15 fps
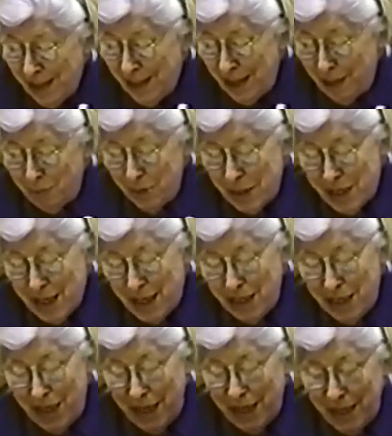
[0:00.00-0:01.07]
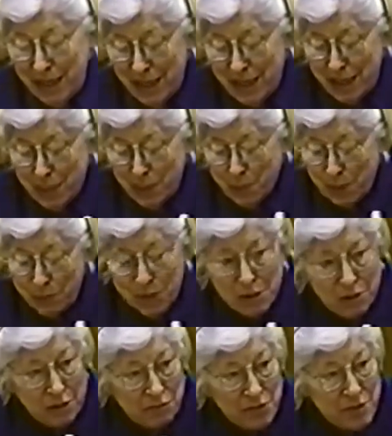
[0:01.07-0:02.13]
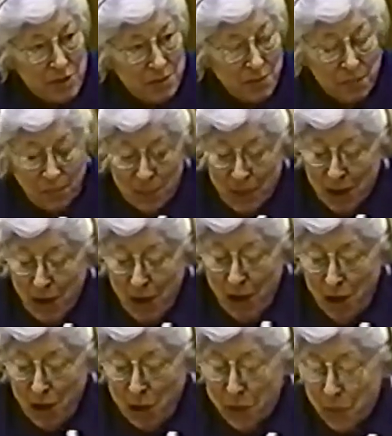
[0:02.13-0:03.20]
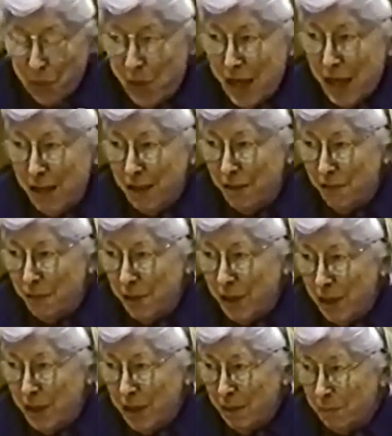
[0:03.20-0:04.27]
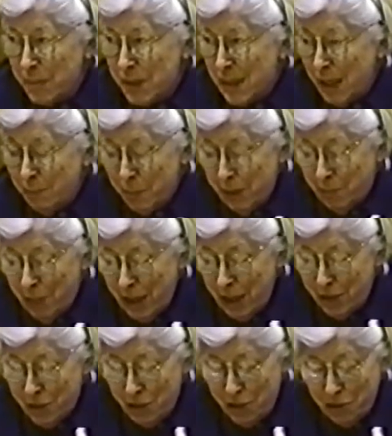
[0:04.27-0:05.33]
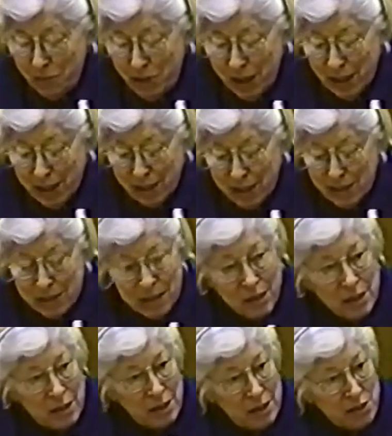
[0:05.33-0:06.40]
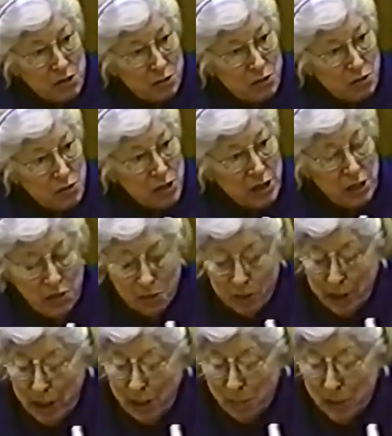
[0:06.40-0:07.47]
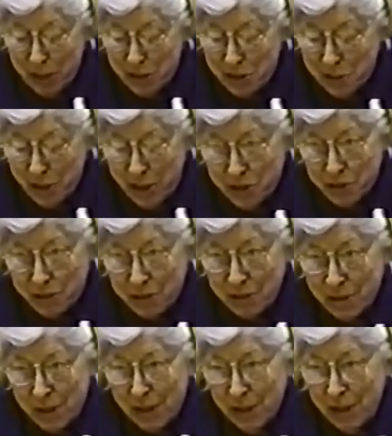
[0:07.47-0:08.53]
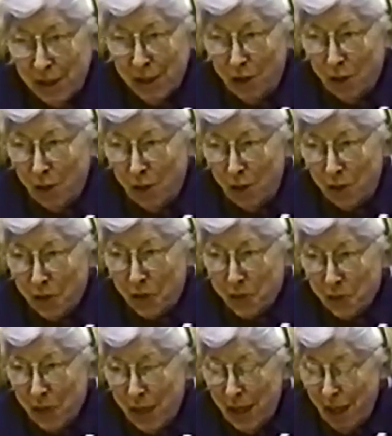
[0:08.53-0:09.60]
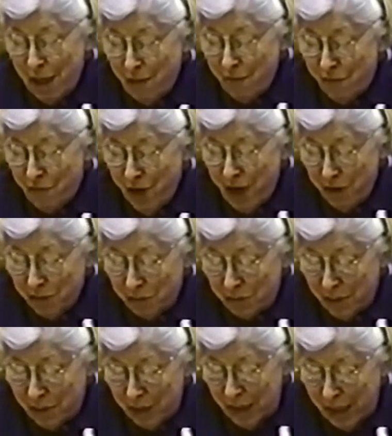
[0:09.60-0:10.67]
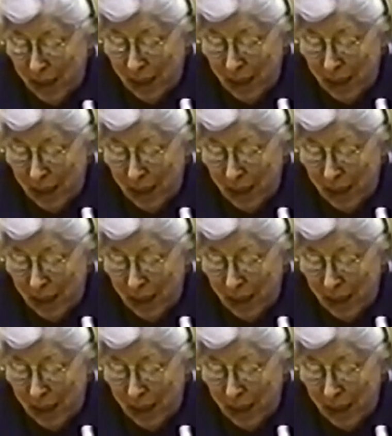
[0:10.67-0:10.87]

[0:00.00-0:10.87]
the land was that of the United States Post Office. Three different attempts had been made to unionize the Social Security Administration and all three had failed.